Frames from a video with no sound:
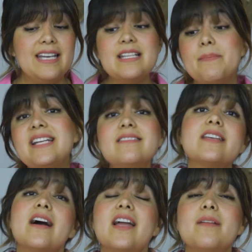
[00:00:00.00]
In the
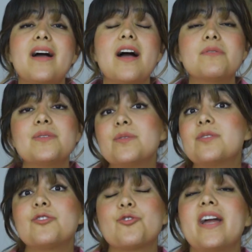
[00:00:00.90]
meantime, I was
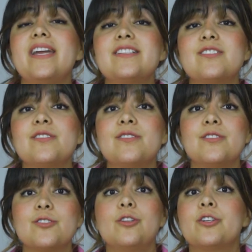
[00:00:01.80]
also trying
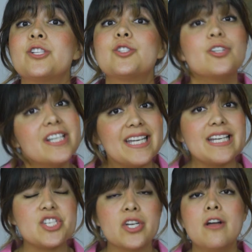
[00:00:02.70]
to to learn
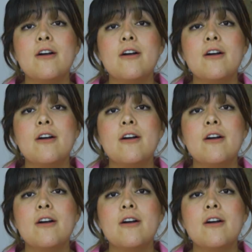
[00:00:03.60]
Turkish